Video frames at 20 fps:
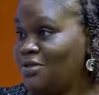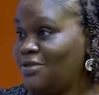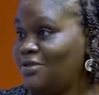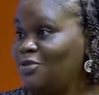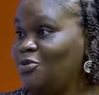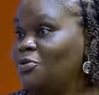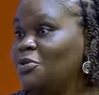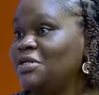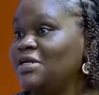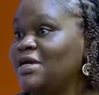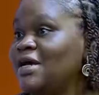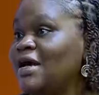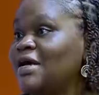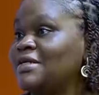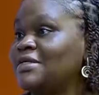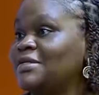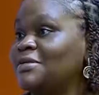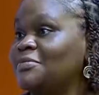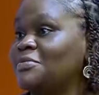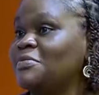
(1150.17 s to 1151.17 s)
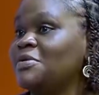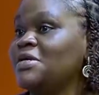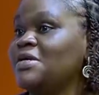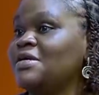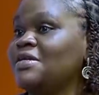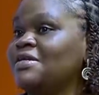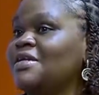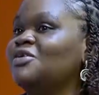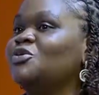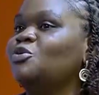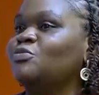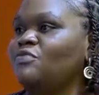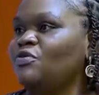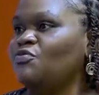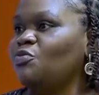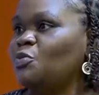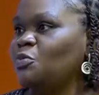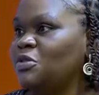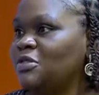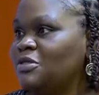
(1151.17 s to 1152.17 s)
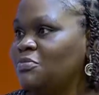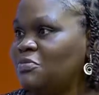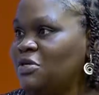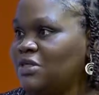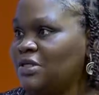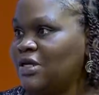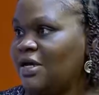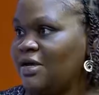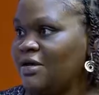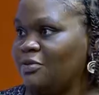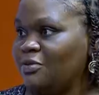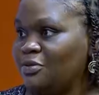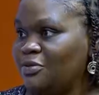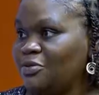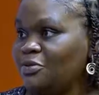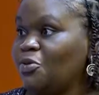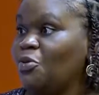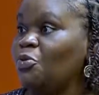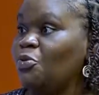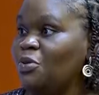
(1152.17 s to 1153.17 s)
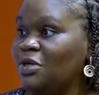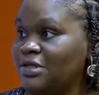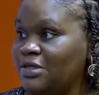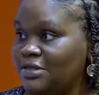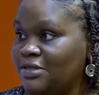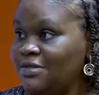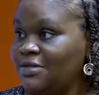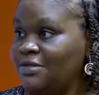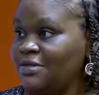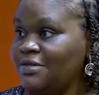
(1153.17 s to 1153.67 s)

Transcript: He already has, there's something wrong with his mental health already.